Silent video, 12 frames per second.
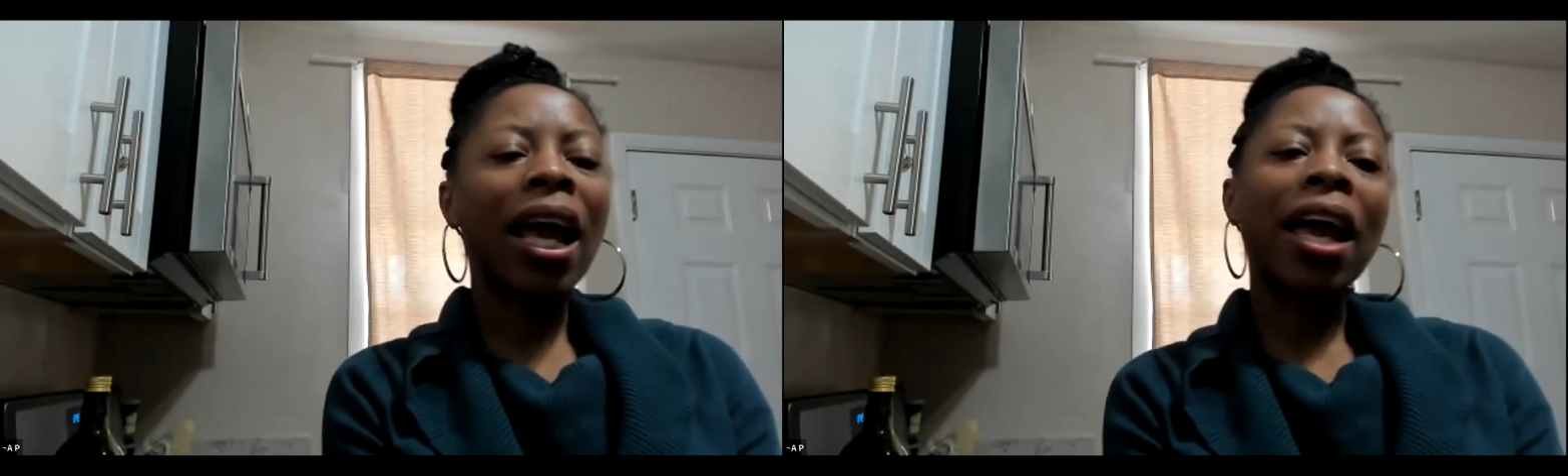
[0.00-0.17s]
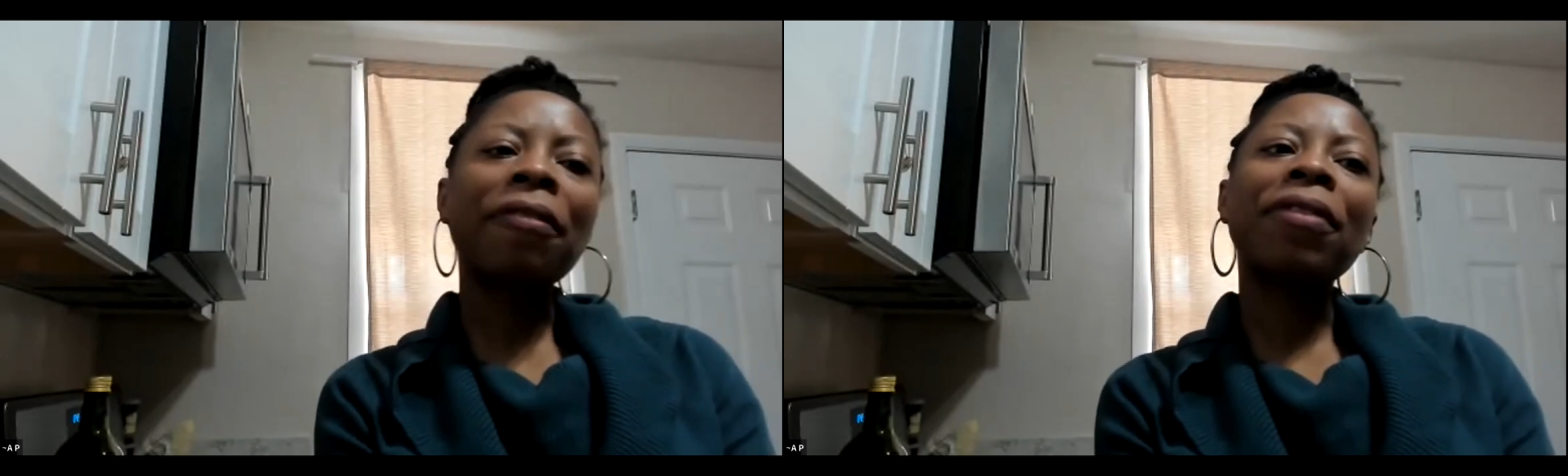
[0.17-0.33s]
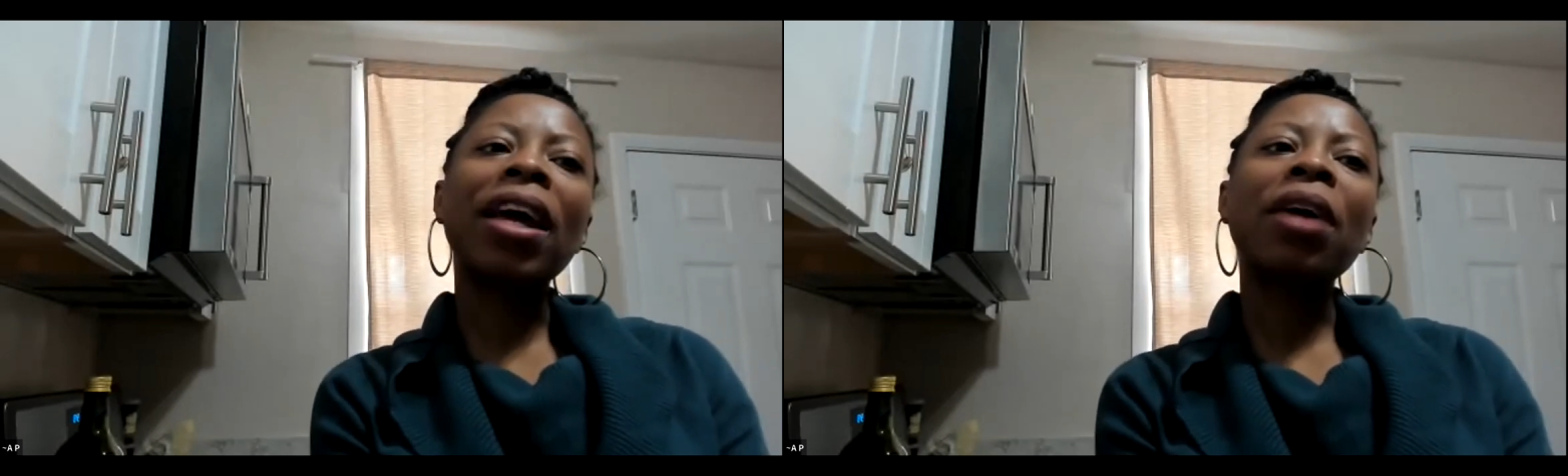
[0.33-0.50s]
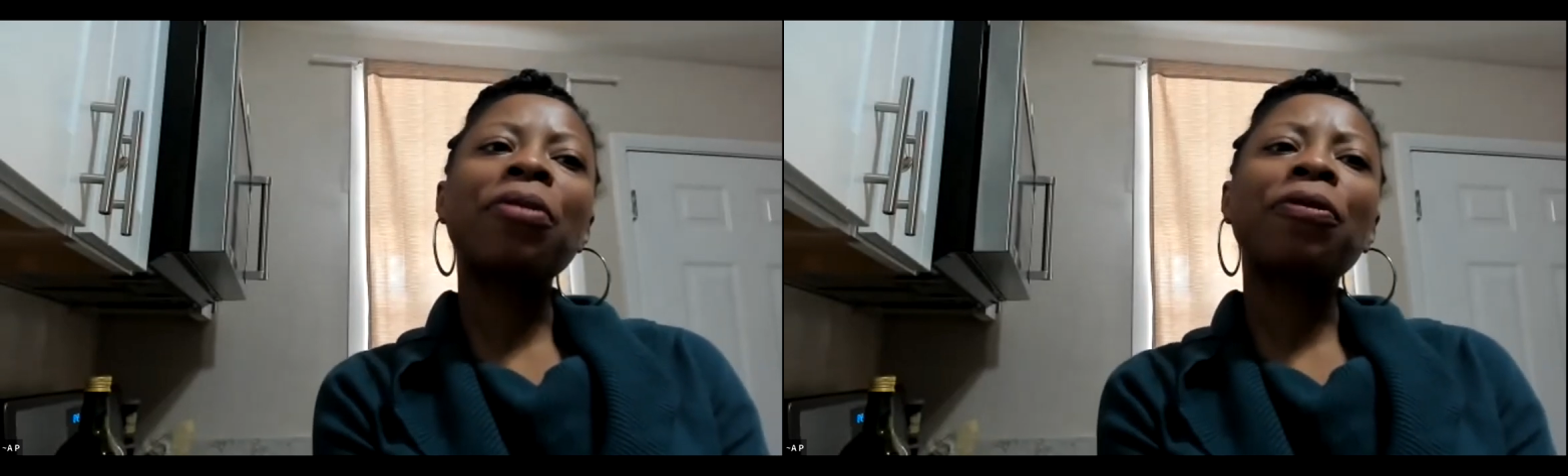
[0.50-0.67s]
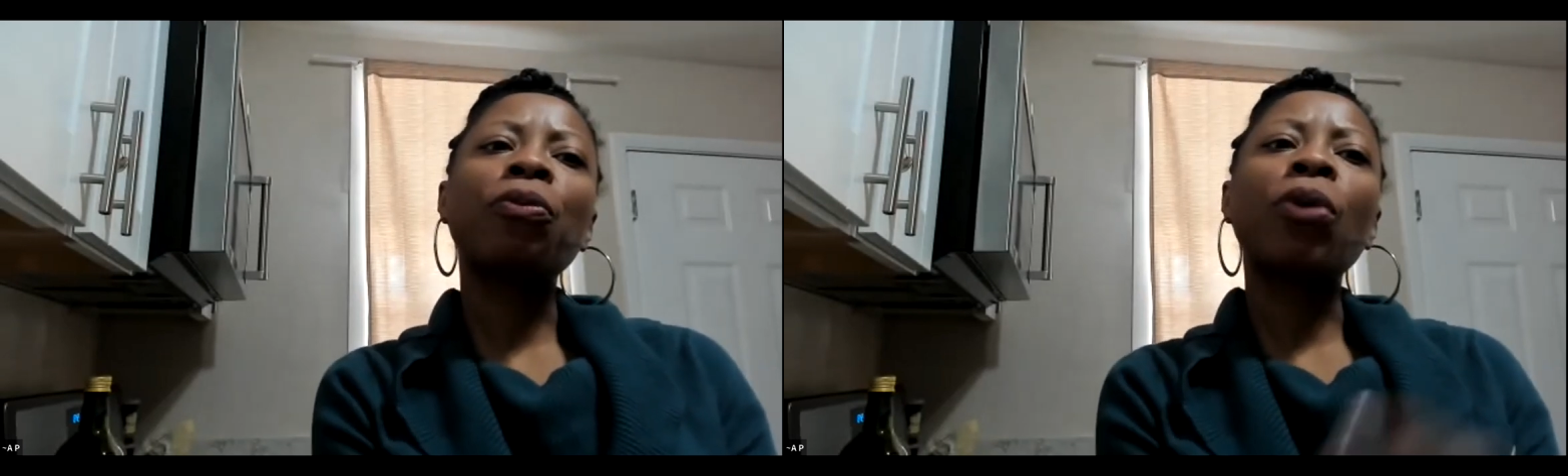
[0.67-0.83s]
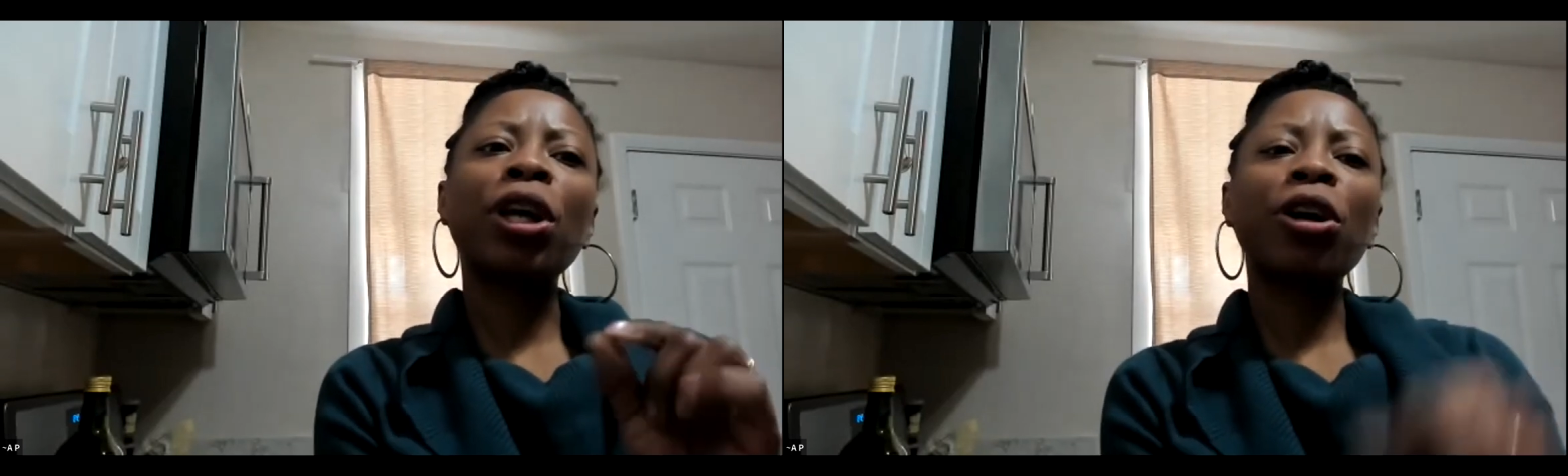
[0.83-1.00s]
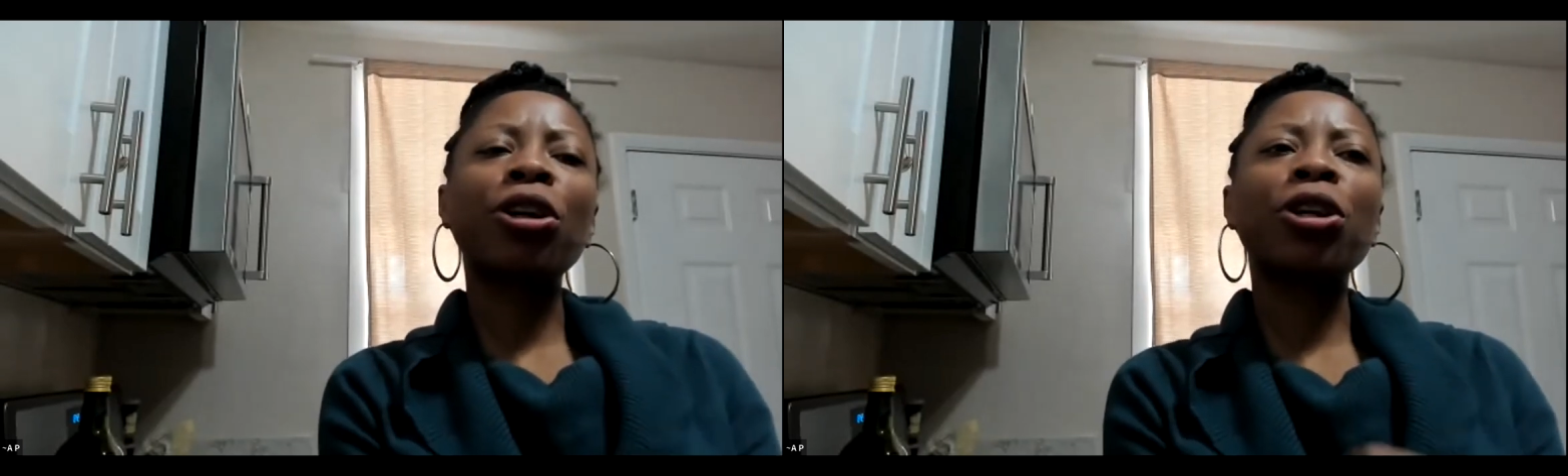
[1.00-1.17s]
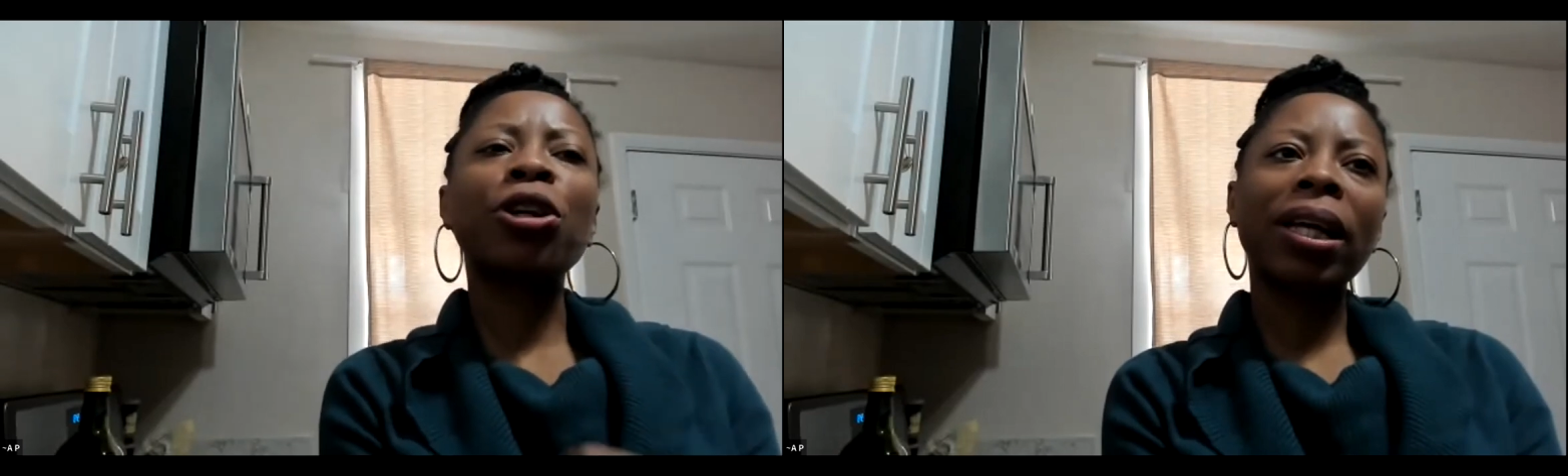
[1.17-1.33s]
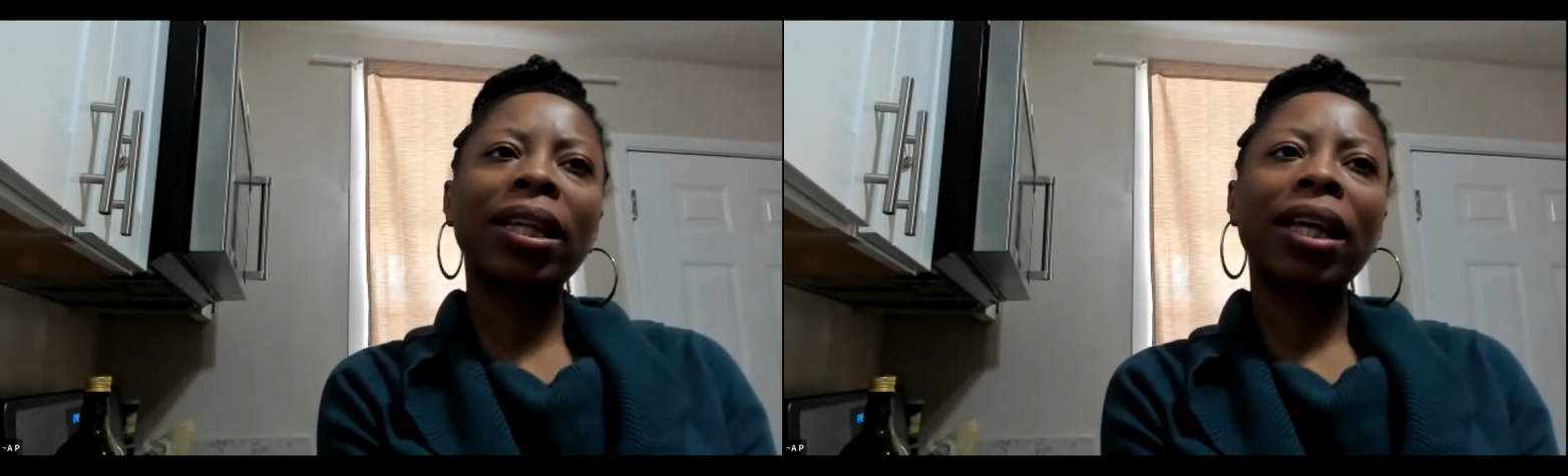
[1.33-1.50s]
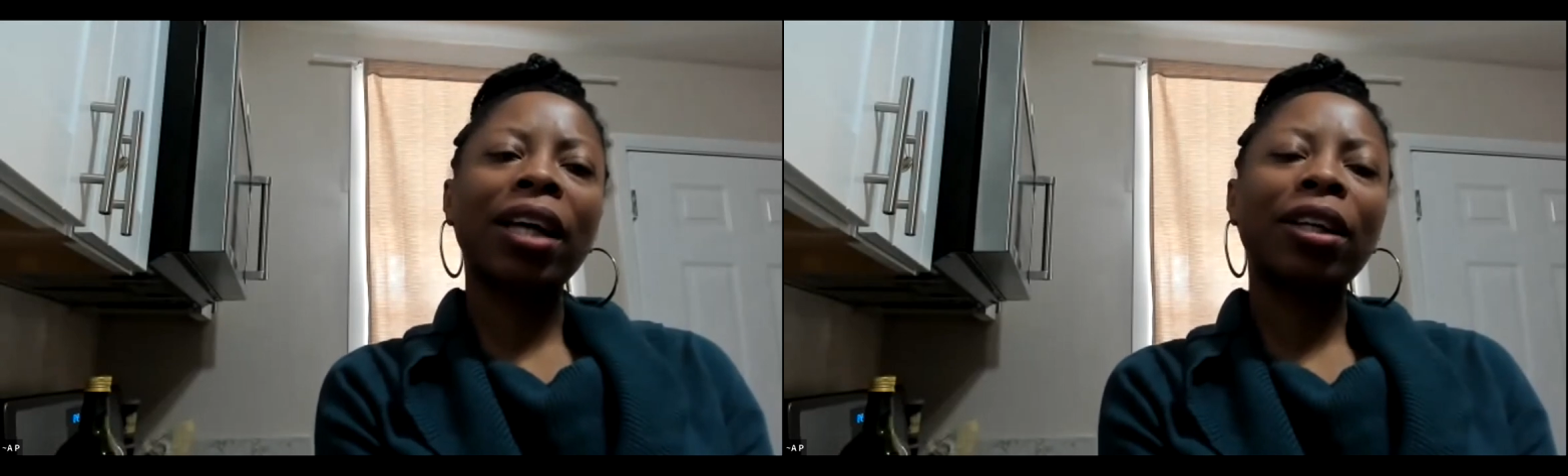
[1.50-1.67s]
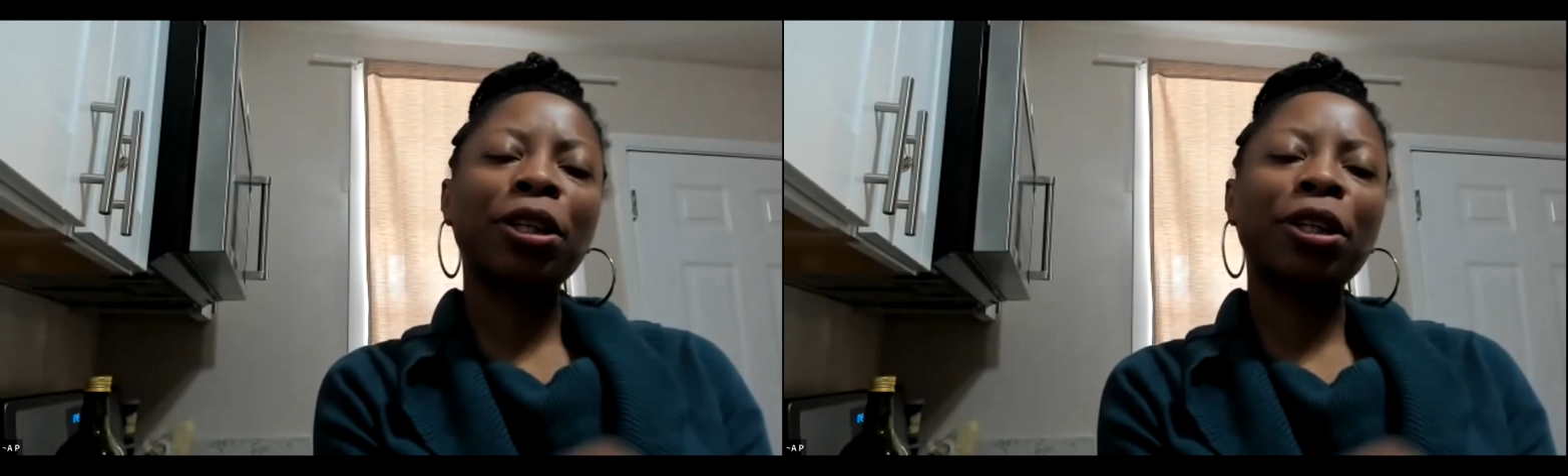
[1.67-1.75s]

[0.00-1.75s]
If when you're doing that,